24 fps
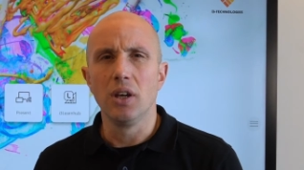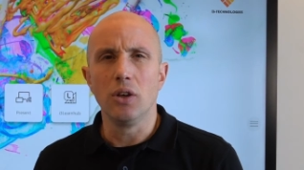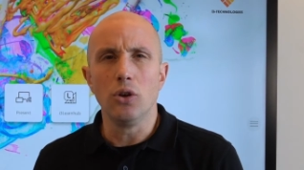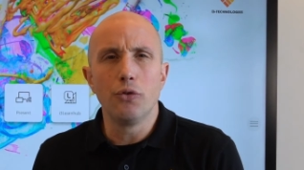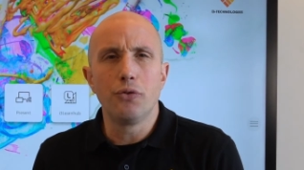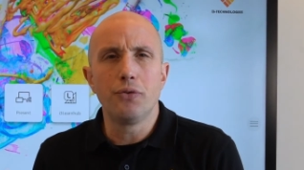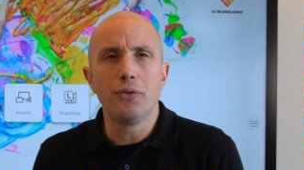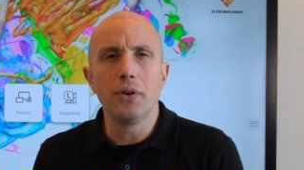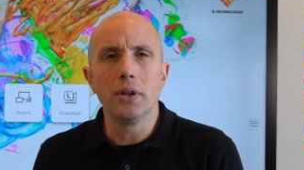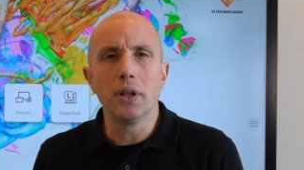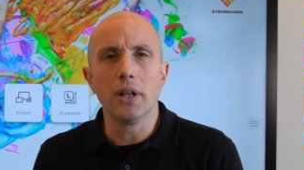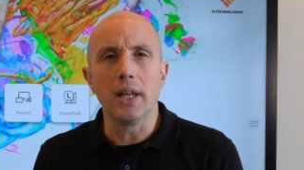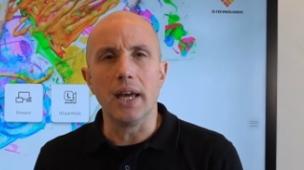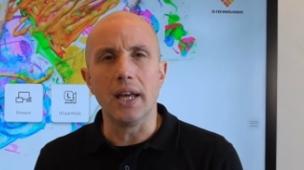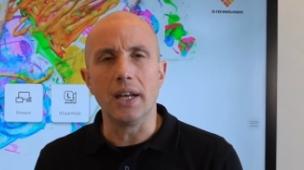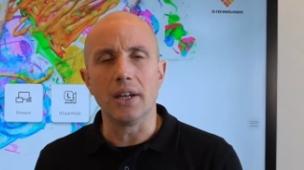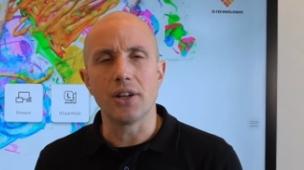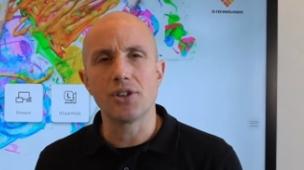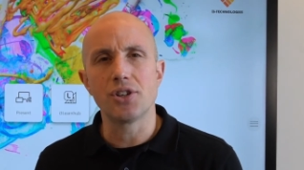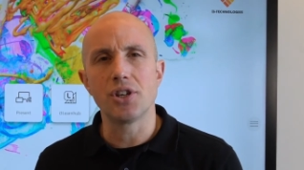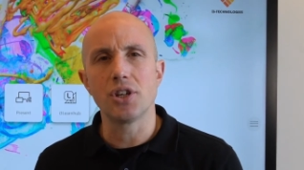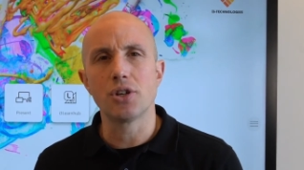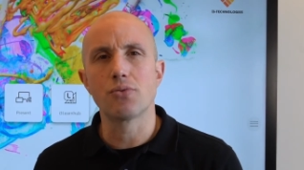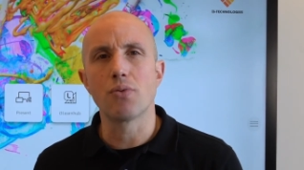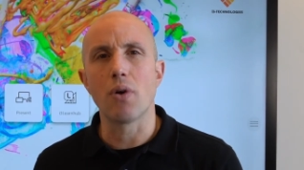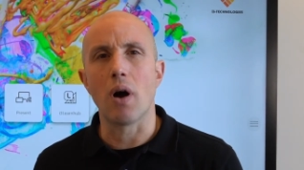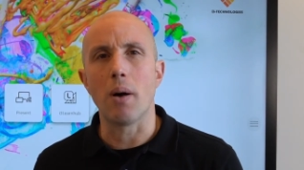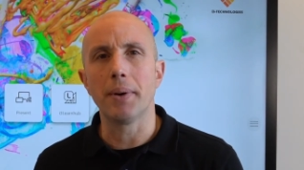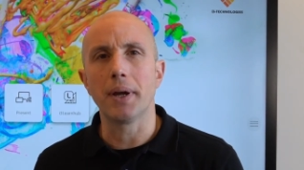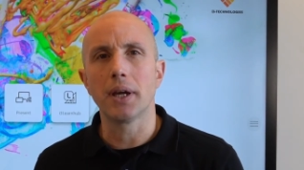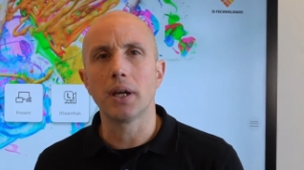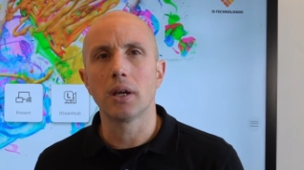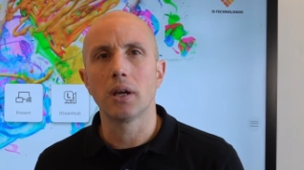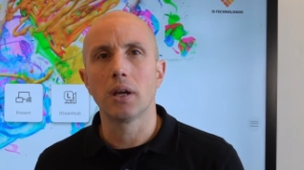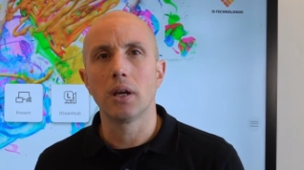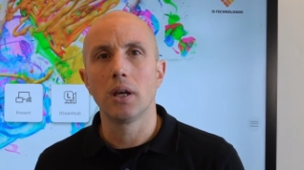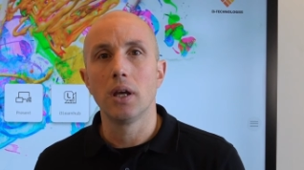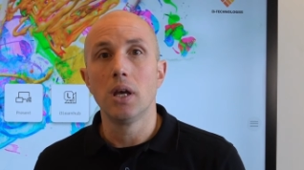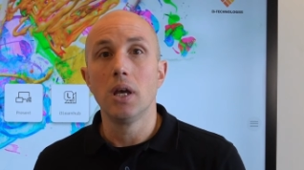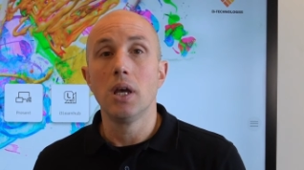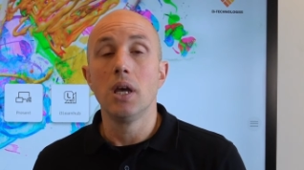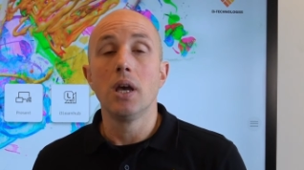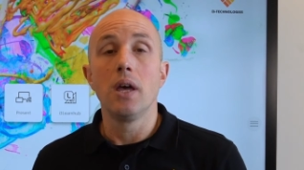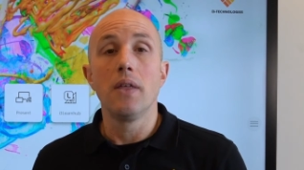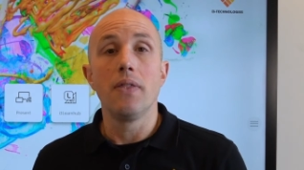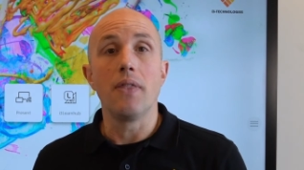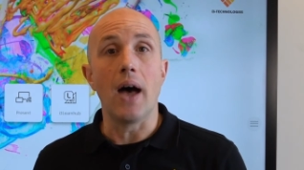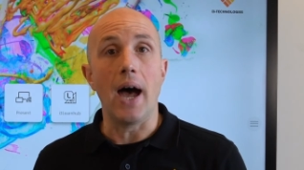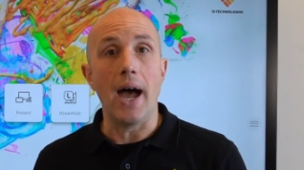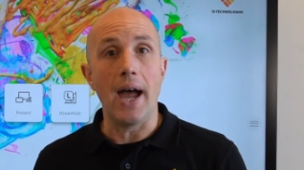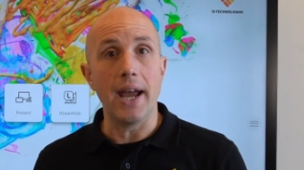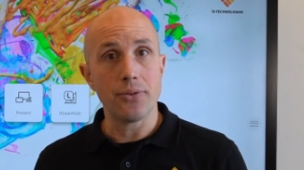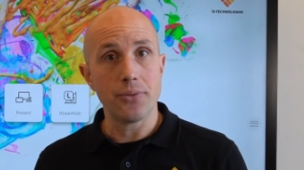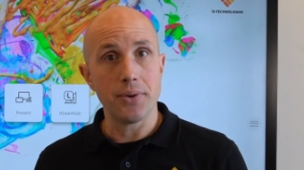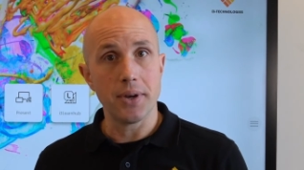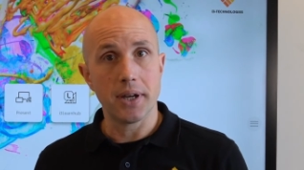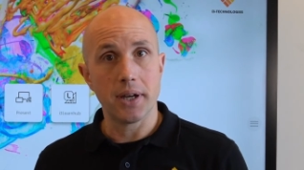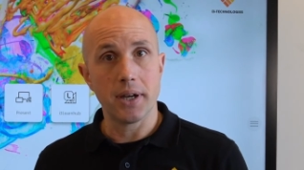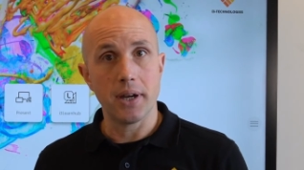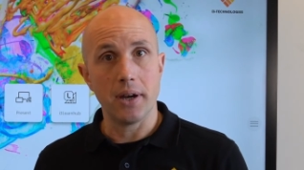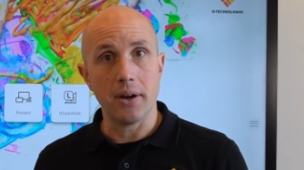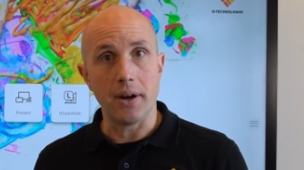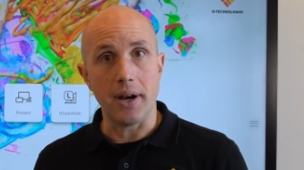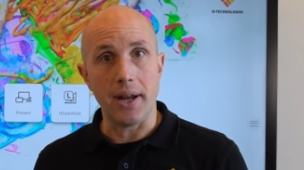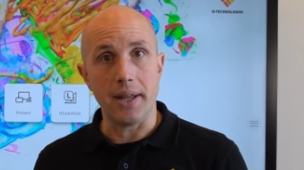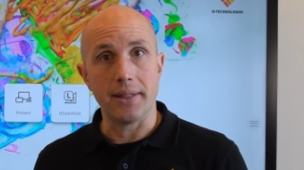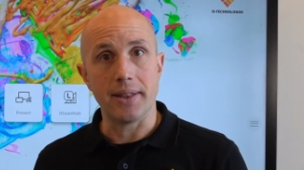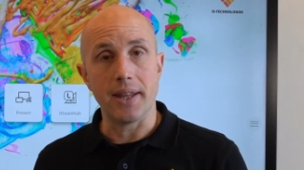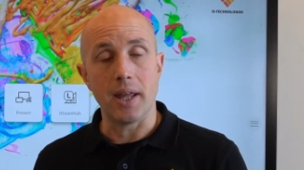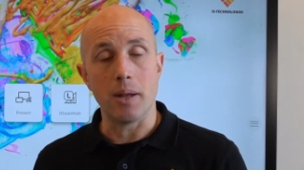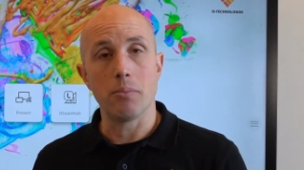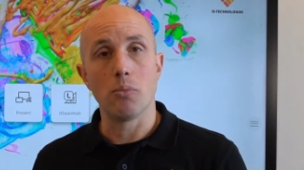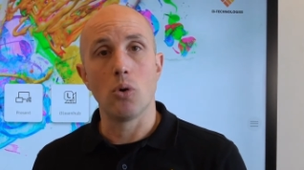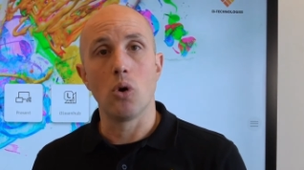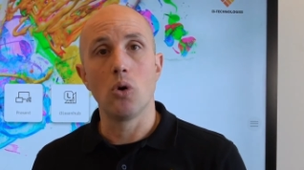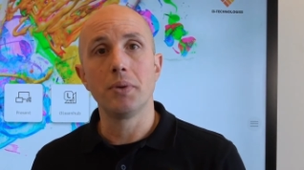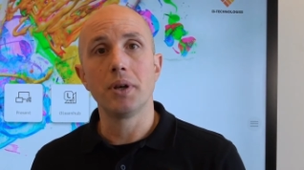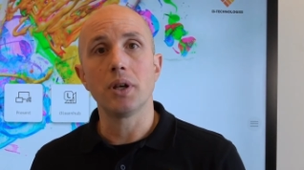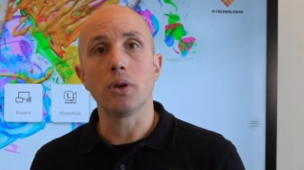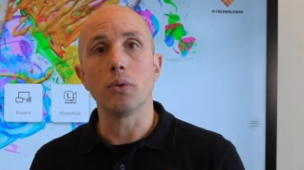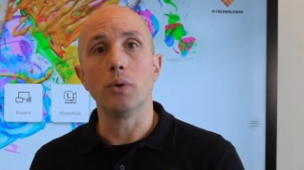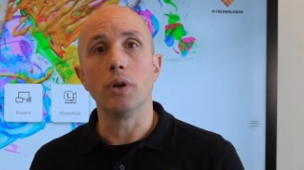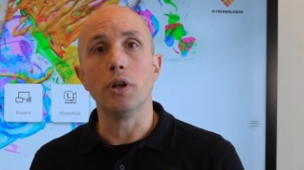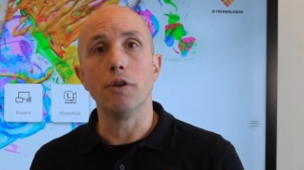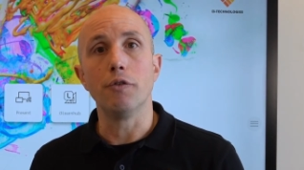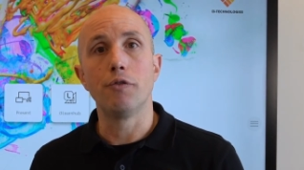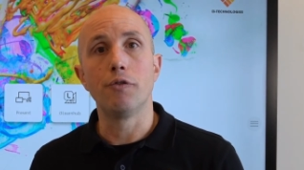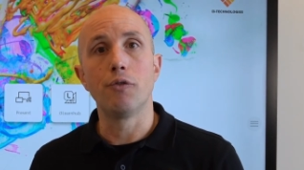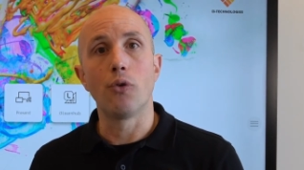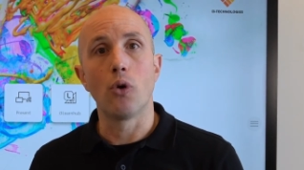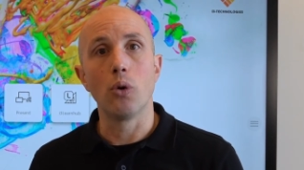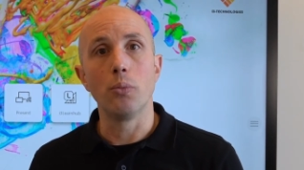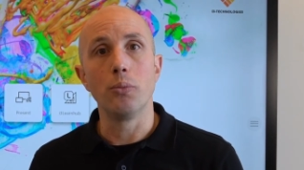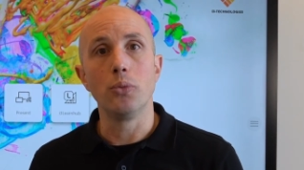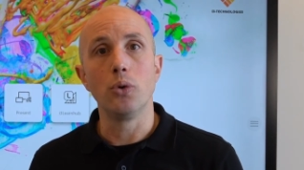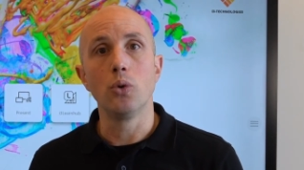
you feel energy dropping. The i3CAIR at that moment will inform